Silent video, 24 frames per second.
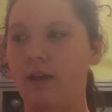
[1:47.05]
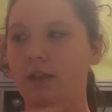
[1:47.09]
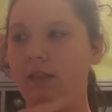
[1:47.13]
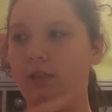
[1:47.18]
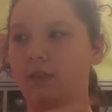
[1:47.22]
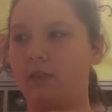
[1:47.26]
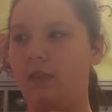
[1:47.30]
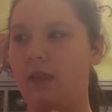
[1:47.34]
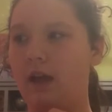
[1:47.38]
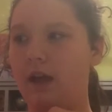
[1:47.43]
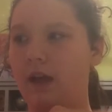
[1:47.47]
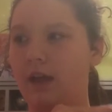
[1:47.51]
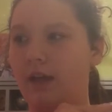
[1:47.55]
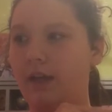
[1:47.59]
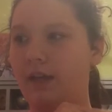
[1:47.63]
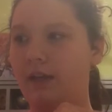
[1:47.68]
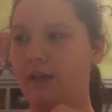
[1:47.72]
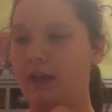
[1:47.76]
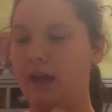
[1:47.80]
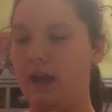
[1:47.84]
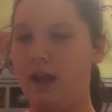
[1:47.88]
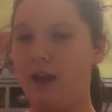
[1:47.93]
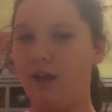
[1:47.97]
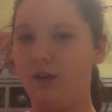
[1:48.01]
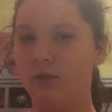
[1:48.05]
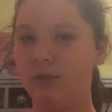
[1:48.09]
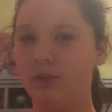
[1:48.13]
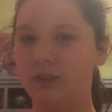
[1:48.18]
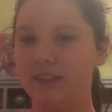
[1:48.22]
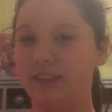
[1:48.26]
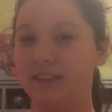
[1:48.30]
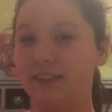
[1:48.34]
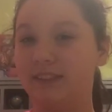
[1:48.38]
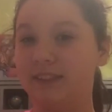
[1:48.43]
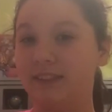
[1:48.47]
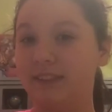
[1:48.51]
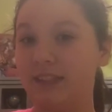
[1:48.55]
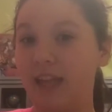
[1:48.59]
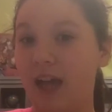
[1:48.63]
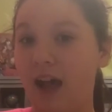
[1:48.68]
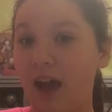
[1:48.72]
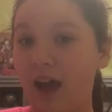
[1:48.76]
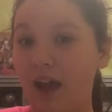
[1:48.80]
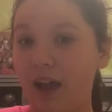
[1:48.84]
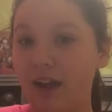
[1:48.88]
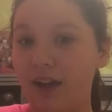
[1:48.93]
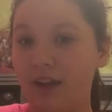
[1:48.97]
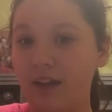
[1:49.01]
a line
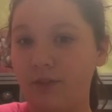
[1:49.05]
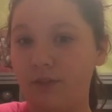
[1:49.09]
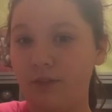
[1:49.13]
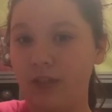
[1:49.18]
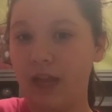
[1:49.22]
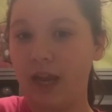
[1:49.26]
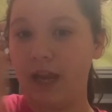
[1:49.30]
outside of the